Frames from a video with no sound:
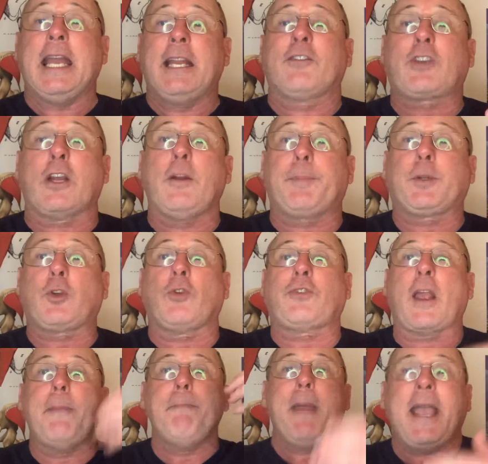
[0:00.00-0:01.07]
is going to produce
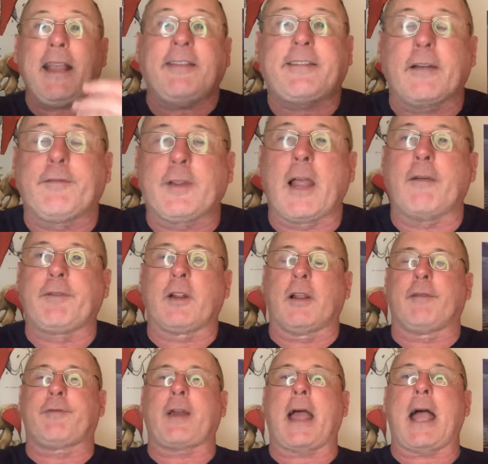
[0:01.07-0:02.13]
a massive level
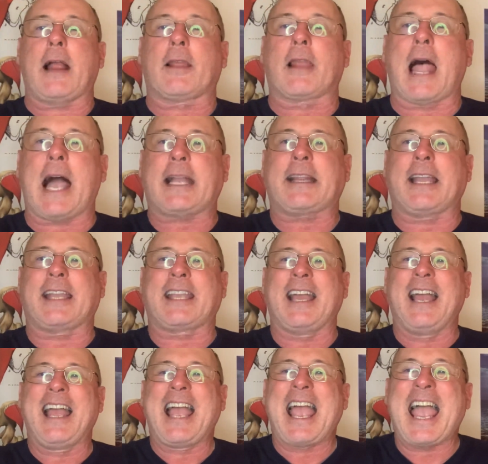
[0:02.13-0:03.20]
of lactic
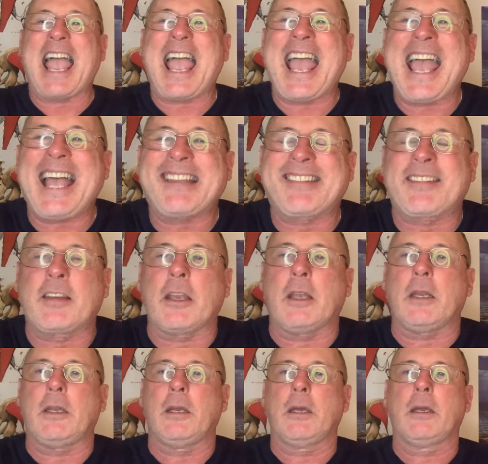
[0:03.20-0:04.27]

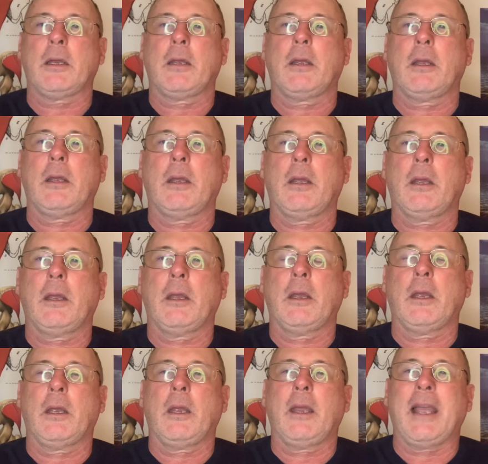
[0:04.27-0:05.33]
acid.
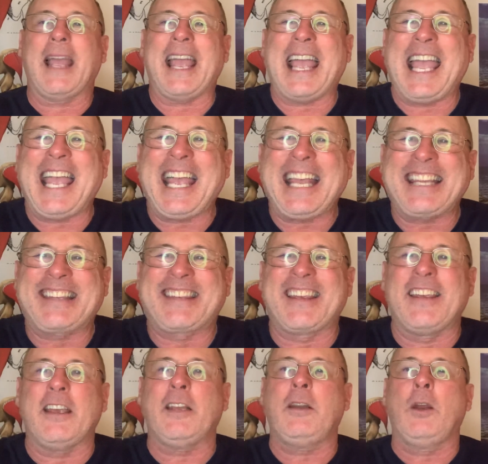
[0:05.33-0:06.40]

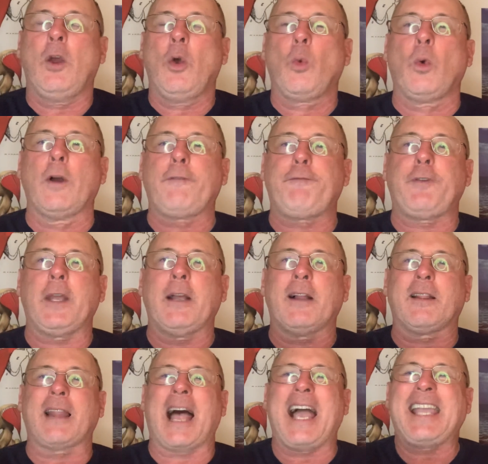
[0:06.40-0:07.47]
Acid would feel
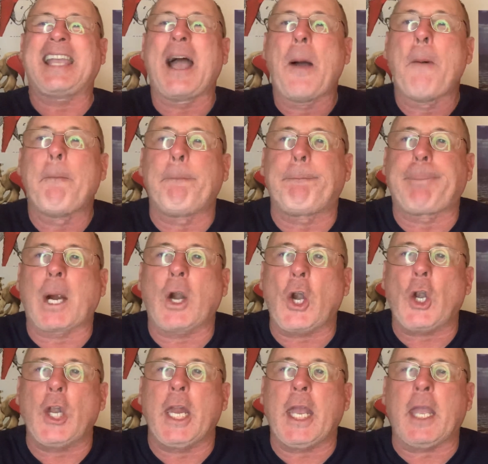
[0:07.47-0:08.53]
like
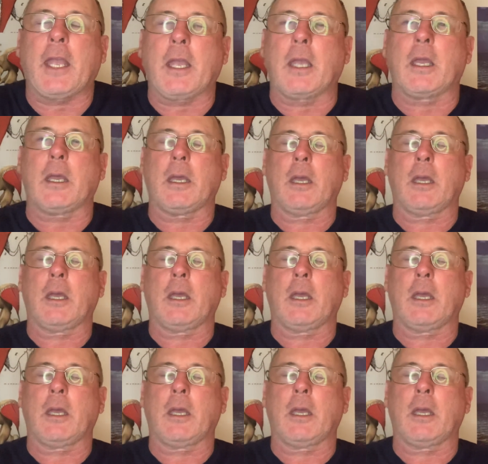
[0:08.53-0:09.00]
burning.